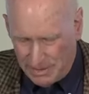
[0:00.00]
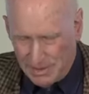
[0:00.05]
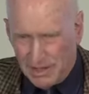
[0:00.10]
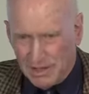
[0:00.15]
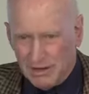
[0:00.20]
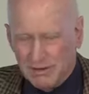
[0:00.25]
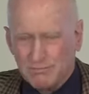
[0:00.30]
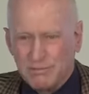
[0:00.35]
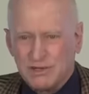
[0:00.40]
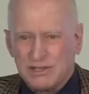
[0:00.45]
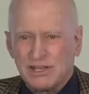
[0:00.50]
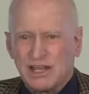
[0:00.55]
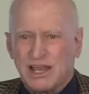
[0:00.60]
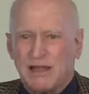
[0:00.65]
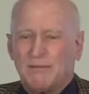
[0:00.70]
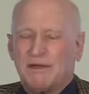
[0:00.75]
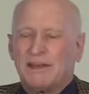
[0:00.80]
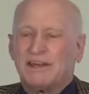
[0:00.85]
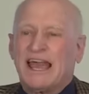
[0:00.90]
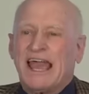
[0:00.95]
And
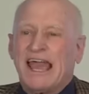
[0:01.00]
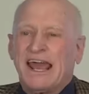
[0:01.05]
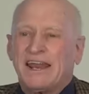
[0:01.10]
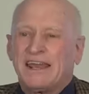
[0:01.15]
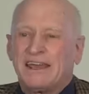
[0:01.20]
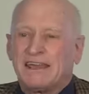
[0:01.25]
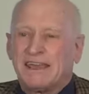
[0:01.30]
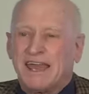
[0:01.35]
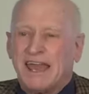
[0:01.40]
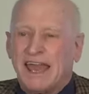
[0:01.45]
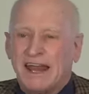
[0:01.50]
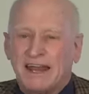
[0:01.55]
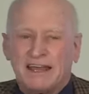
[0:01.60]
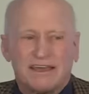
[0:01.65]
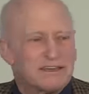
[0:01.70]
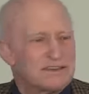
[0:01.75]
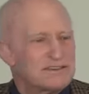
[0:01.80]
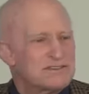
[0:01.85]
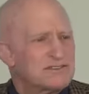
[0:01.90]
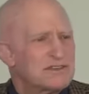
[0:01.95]
particularly,
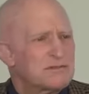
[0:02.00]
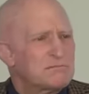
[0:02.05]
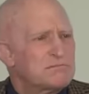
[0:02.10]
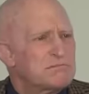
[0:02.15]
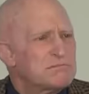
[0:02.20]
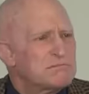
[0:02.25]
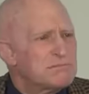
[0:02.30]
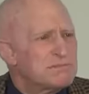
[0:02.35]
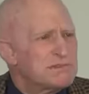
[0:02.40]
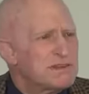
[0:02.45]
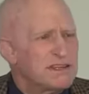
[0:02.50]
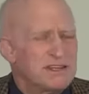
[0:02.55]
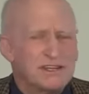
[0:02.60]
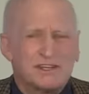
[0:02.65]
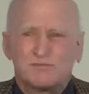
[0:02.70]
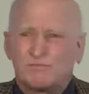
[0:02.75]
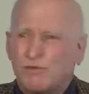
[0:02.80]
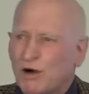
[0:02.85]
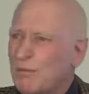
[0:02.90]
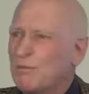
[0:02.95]
anarchist, in
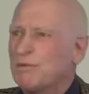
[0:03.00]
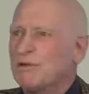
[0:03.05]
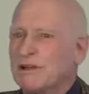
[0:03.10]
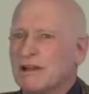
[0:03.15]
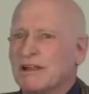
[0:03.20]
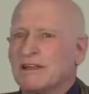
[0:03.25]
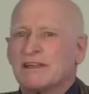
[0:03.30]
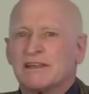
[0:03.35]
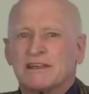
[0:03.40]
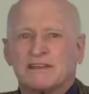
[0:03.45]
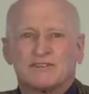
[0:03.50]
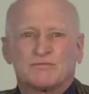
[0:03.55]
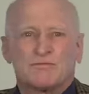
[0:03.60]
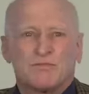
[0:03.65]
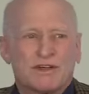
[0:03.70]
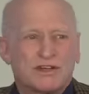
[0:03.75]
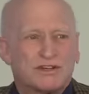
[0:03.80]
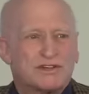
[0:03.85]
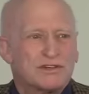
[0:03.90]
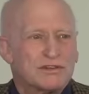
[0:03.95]
its popular
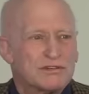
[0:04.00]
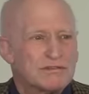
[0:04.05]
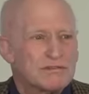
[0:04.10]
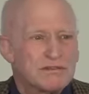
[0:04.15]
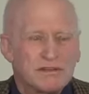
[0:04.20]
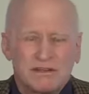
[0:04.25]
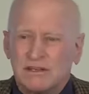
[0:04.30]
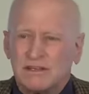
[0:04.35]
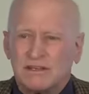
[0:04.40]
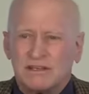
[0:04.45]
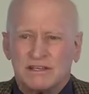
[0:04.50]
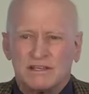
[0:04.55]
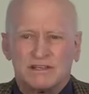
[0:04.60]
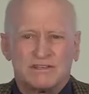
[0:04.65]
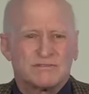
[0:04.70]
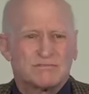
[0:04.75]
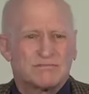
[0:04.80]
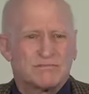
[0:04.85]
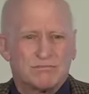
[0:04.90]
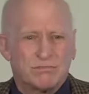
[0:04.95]
expression,
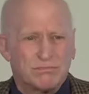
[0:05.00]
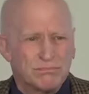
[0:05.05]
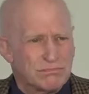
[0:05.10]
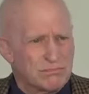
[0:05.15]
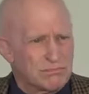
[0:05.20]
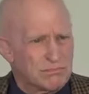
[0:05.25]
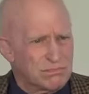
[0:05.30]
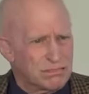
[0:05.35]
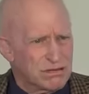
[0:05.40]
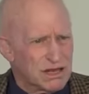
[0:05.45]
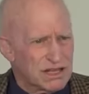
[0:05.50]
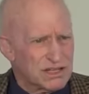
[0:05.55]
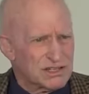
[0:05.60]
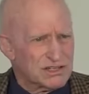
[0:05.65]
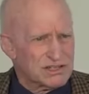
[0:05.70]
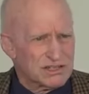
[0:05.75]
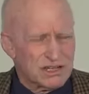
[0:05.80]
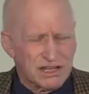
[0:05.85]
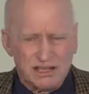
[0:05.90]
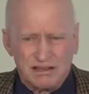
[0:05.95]
is
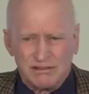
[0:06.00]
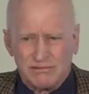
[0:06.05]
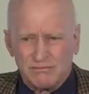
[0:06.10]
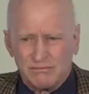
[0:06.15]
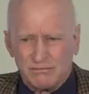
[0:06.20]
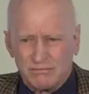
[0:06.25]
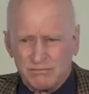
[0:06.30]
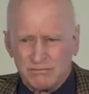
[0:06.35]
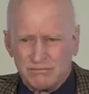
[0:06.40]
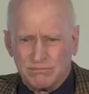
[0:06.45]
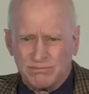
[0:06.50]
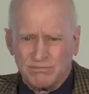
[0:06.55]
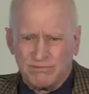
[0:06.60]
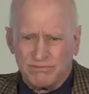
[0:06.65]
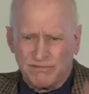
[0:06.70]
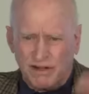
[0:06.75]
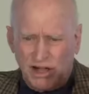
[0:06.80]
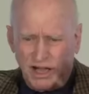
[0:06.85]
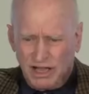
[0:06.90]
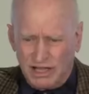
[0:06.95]
bloodshed,
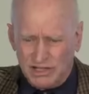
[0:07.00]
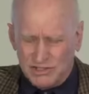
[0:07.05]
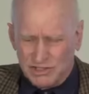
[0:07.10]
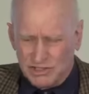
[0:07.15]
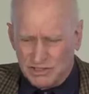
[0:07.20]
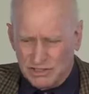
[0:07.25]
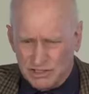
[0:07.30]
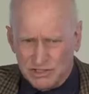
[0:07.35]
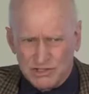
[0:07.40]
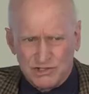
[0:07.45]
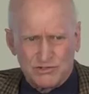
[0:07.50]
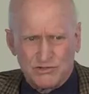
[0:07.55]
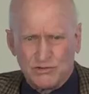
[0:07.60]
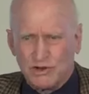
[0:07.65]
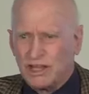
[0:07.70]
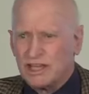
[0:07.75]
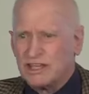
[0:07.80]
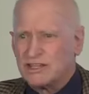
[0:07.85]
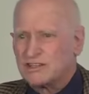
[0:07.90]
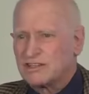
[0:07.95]
fires in the
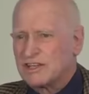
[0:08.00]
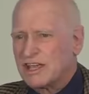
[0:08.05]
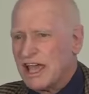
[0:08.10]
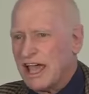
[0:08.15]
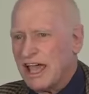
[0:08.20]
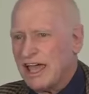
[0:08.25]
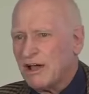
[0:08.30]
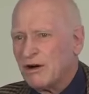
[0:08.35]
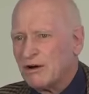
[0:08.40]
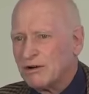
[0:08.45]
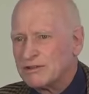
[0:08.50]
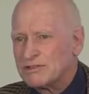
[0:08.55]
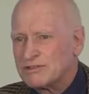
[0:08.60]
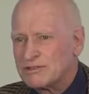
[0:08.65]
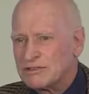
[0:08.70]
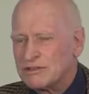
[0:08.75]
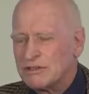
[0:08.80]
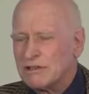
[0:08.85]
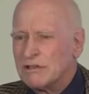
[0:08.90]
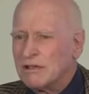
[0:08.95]
streets, chaos,